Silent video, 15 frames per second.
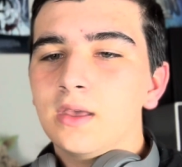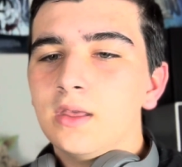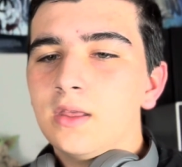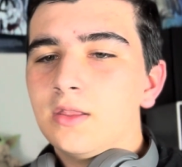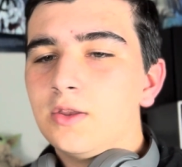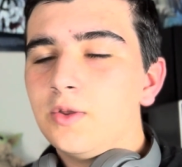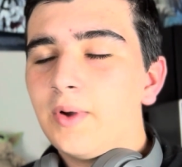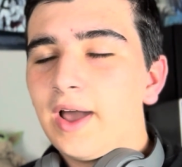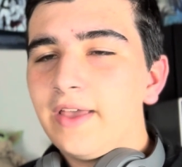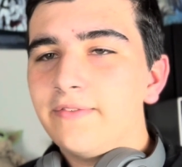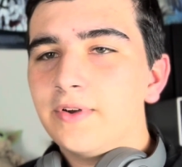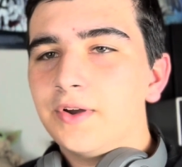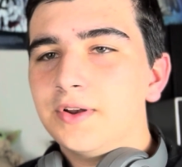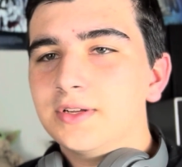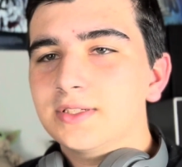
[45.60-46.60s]
the new
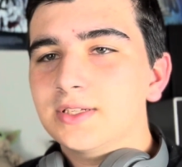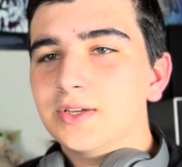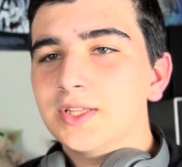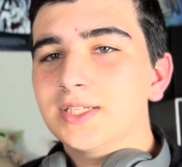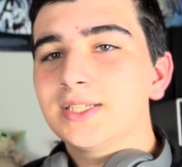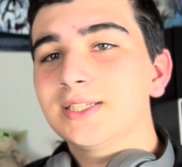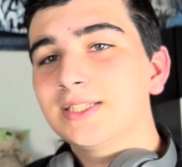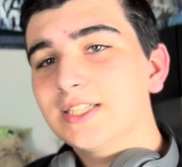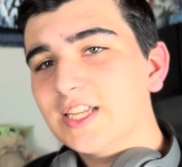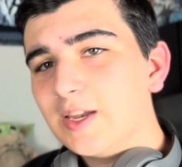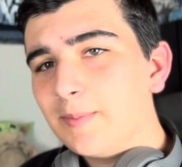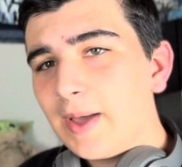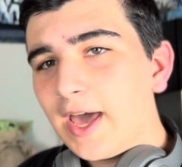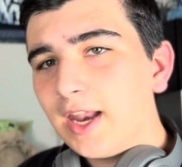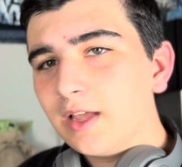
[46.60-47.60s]
iPhone, and so this is
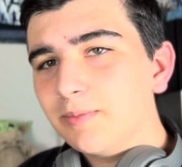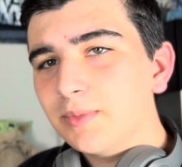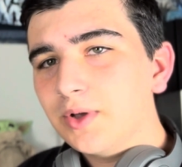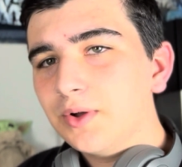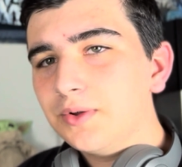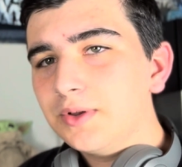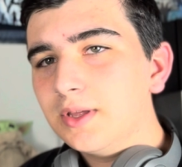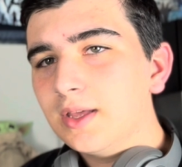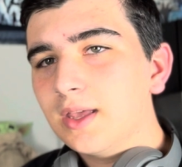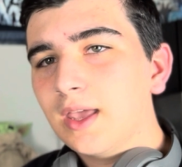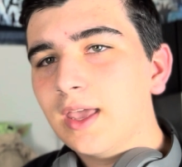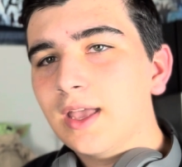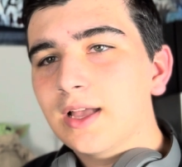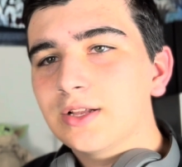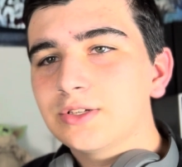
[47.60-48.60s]
cinematic mode,
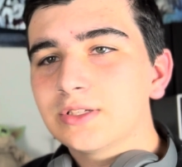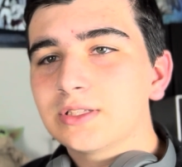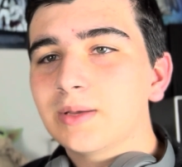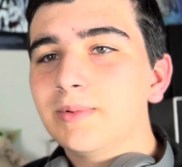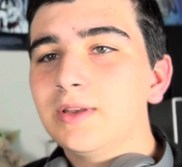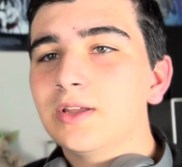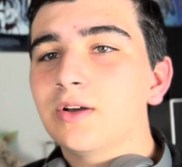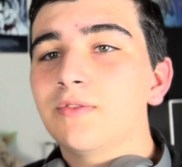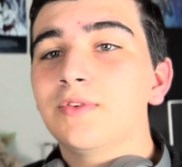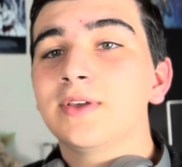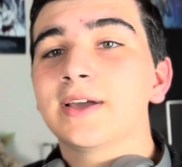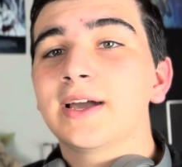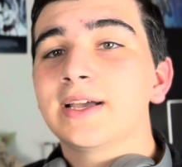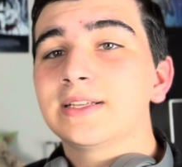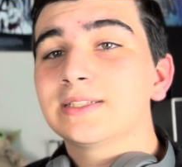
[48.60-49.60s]
and just let me know if you
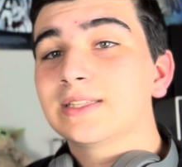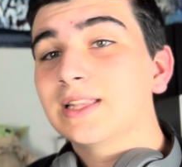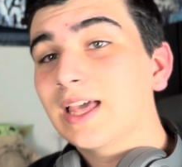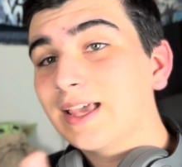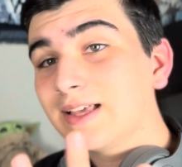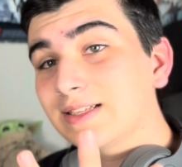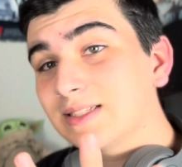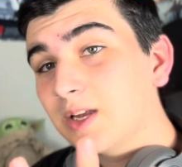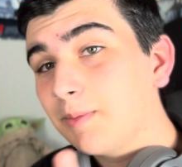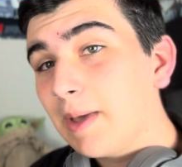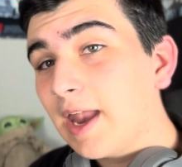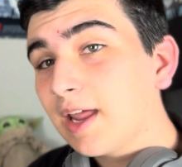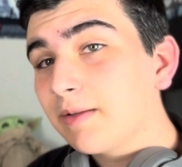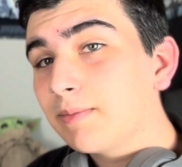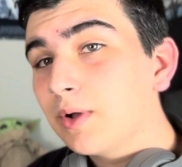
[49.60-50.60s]
guys like
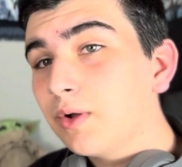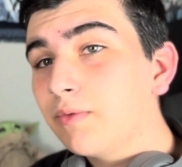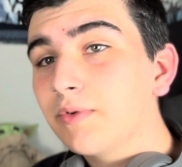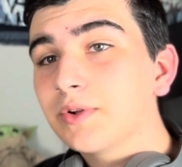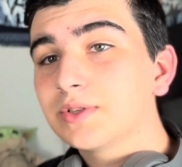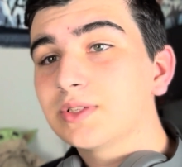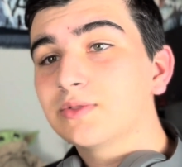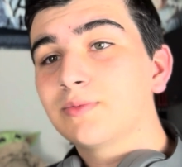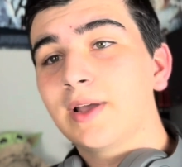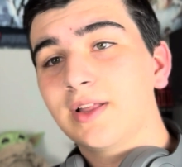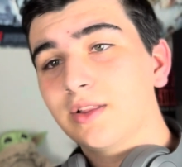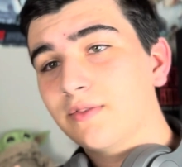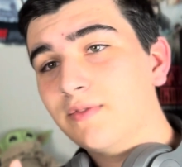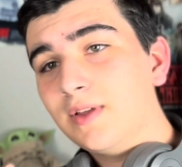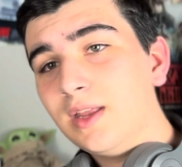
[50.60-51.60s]
cinematic mode versus
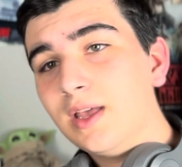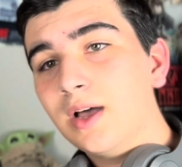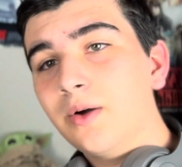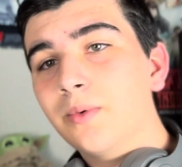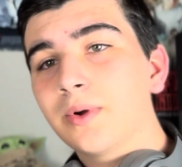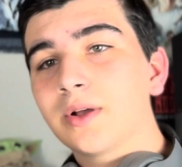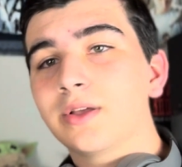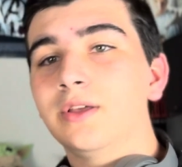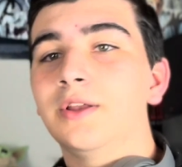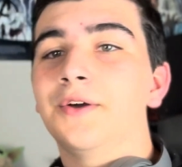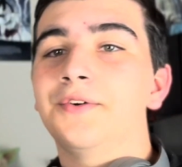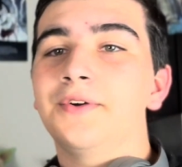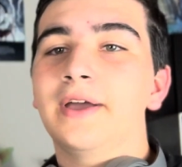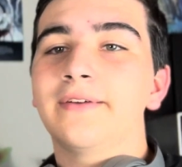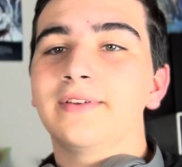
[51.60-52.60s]
regular video, where, you
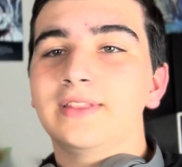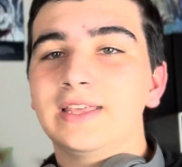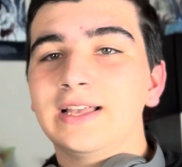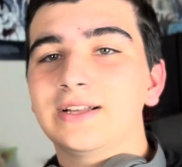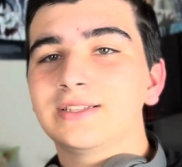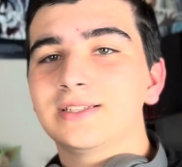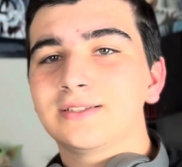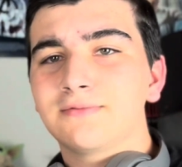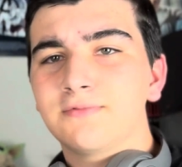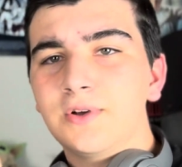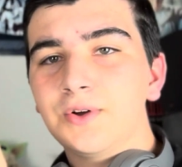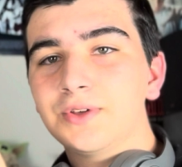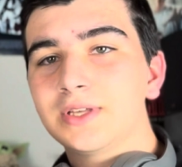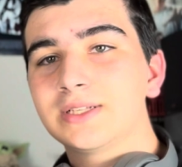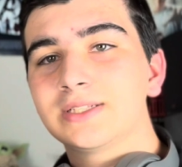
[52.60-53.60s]
know, everything else is in
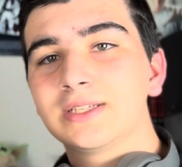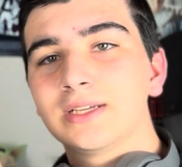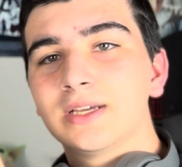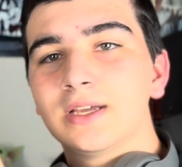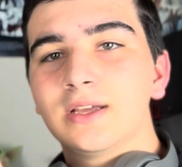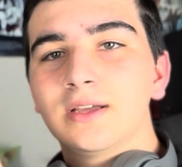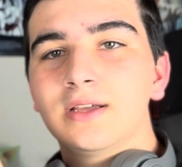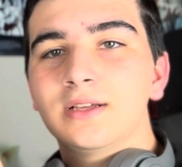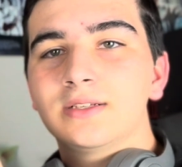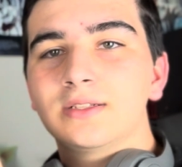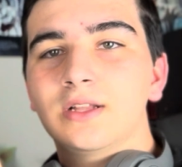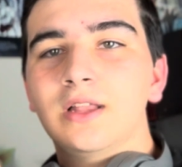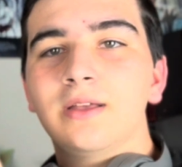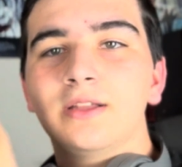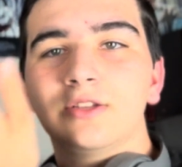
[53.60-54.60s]
focus.
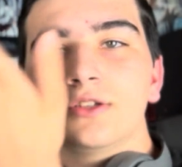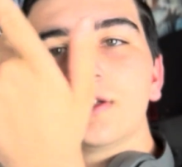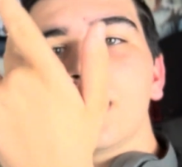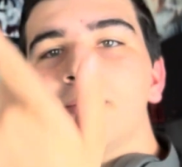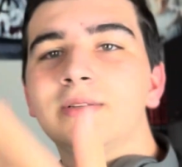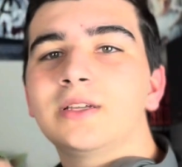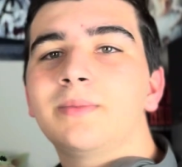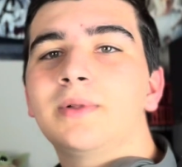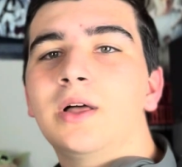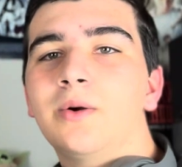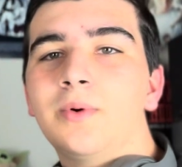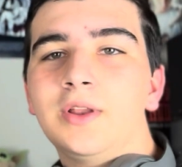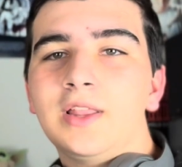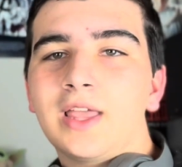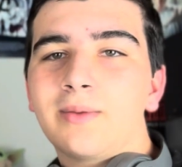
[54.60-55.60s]
So just comment down below,
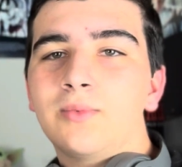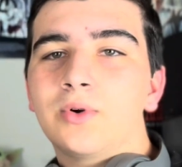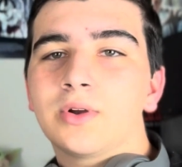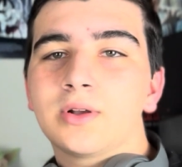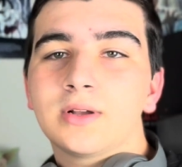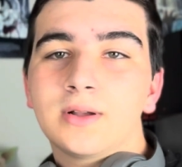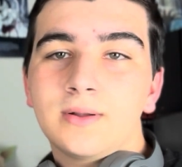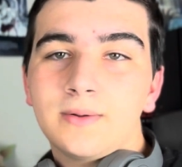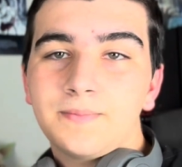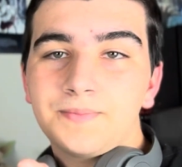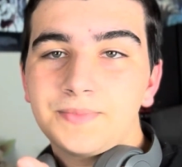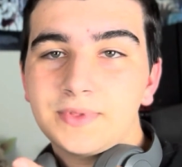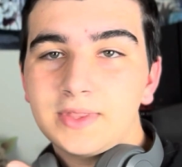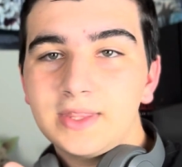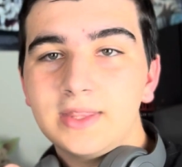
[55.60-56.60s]
what do you like more,
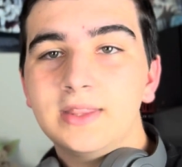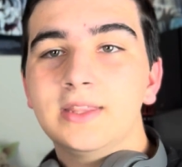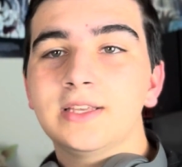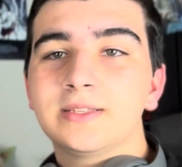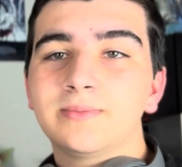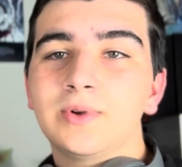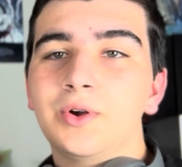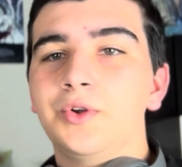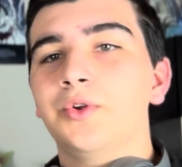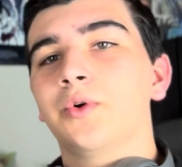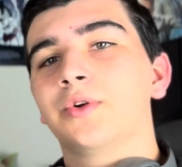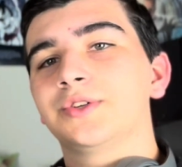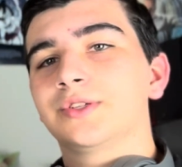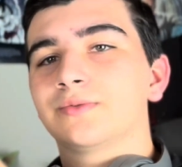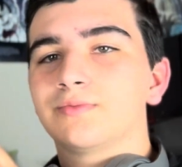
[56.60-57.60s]
this mode
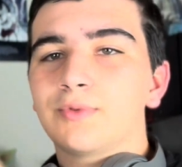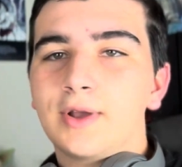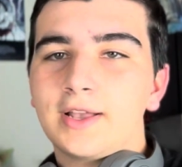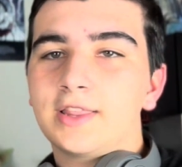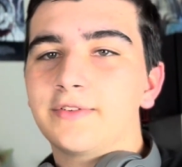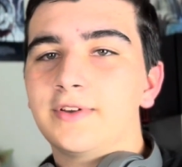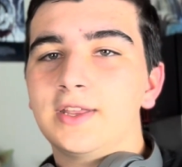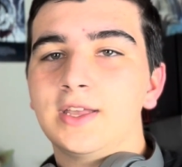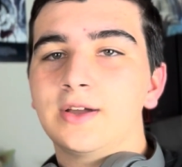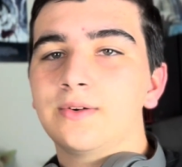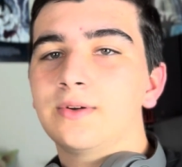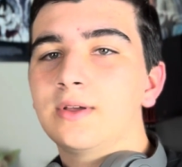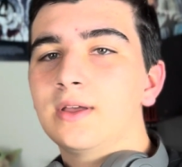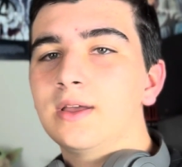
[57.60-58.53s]
or just regular video?